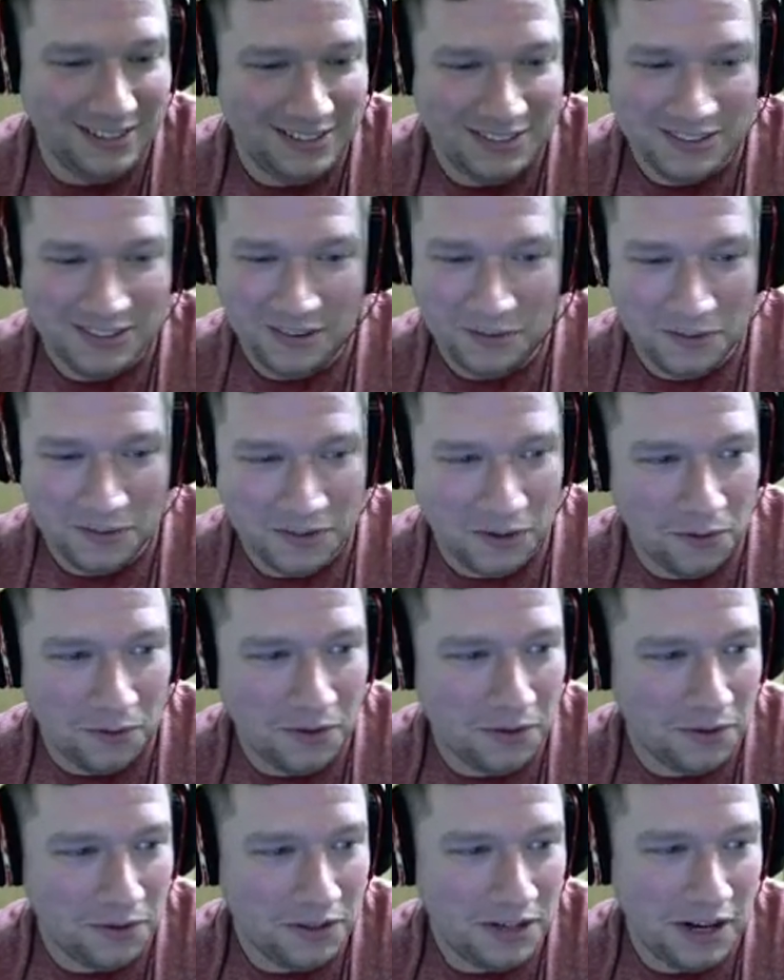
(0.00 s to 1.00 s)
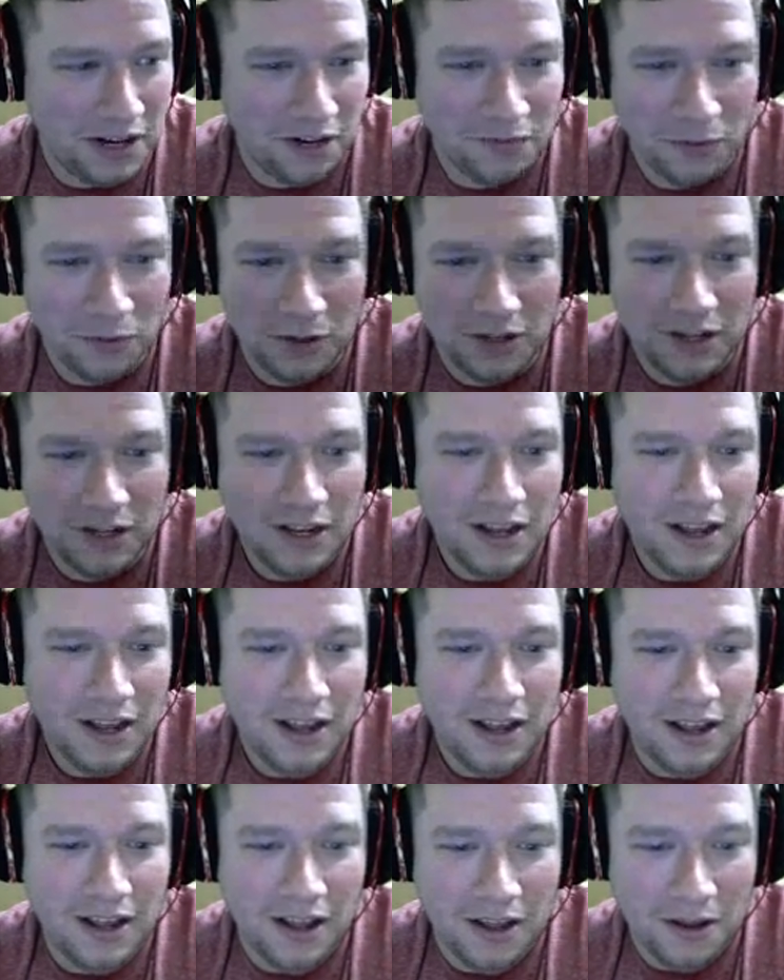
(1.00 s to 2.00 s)
don't really care for it.
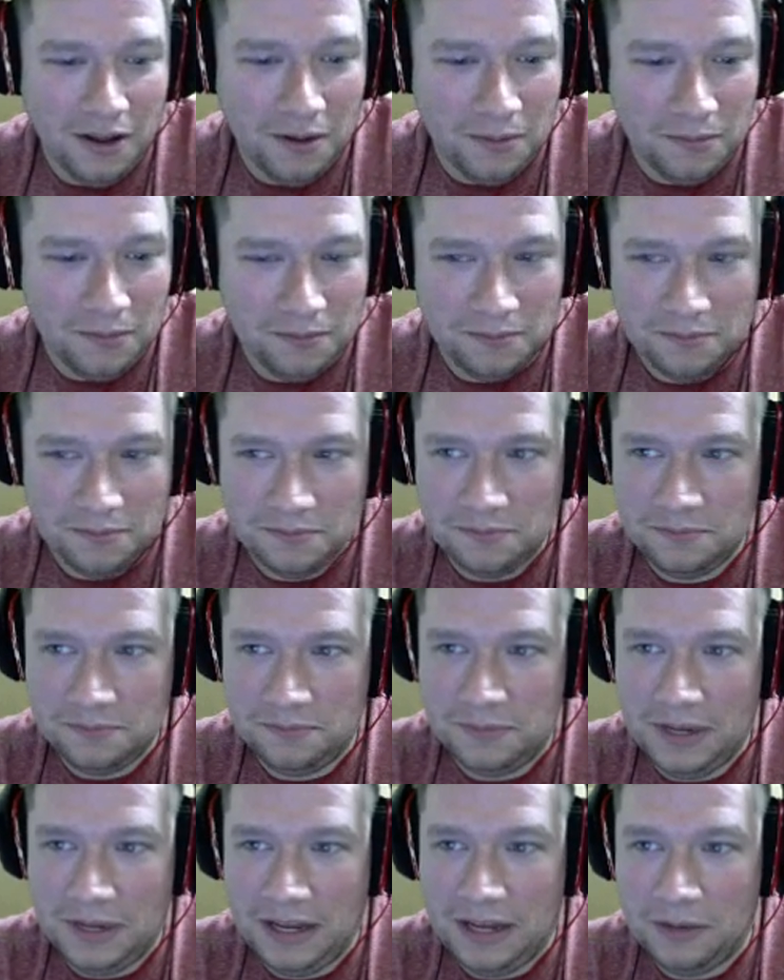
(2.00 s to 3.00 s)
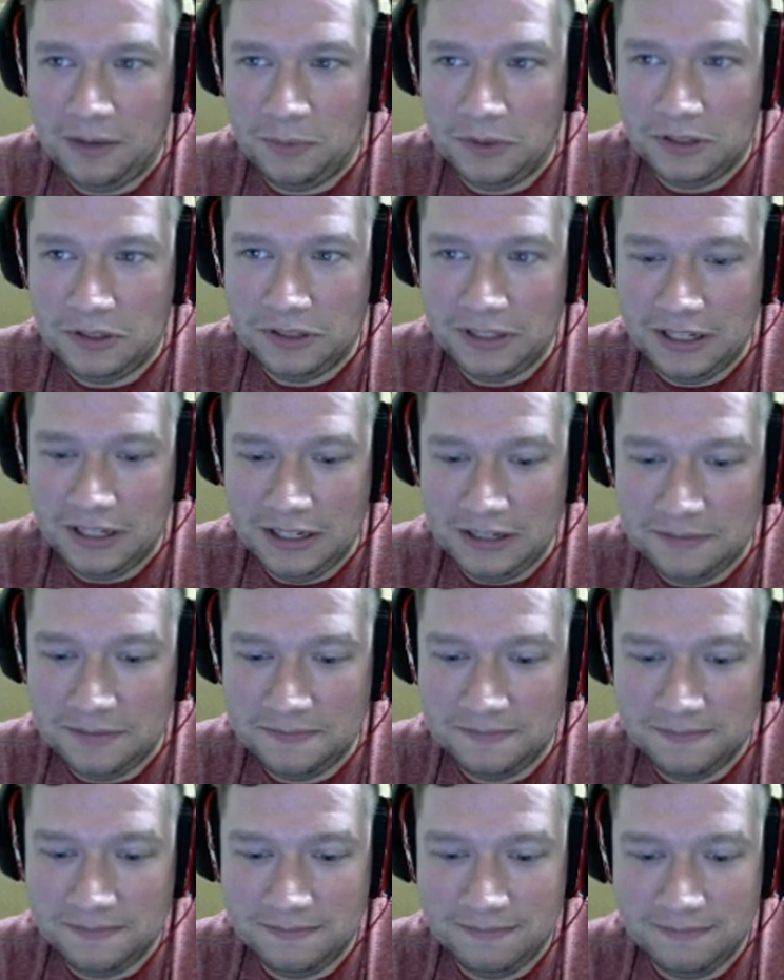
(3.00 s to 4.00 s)
But hey, we'll
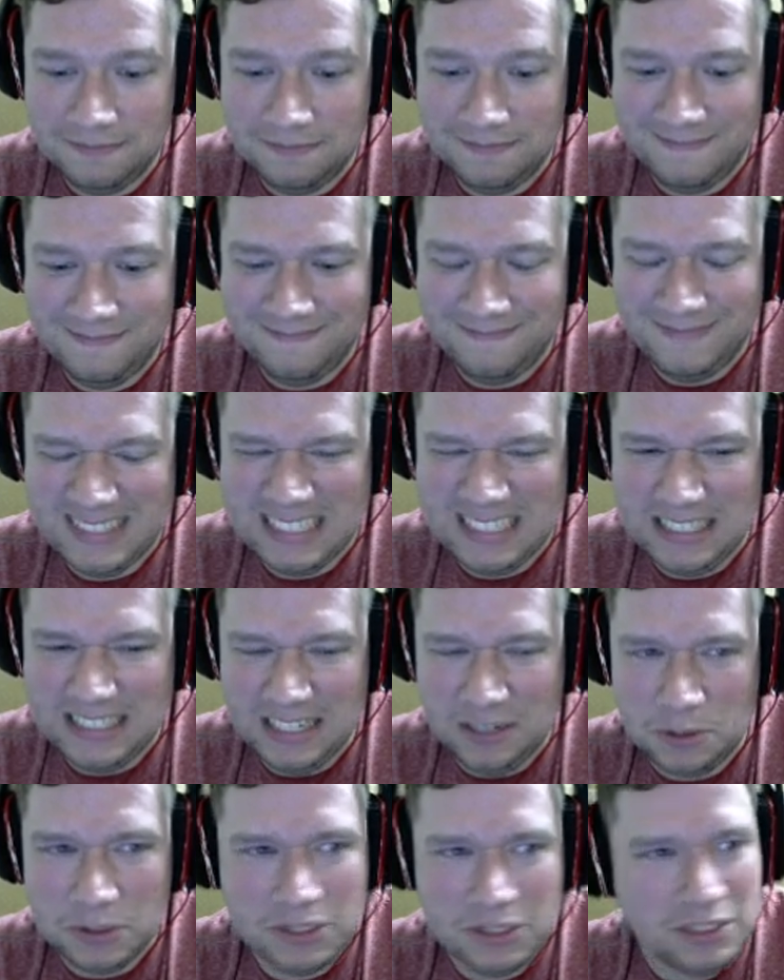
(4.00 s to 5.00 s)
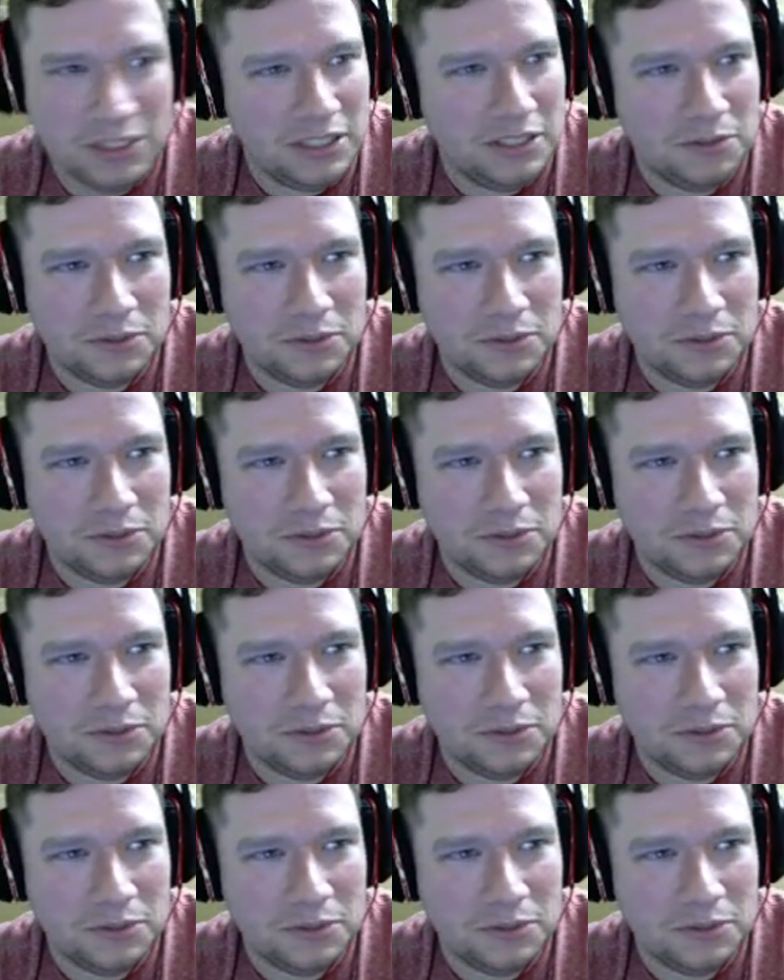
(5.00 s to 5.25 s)
see.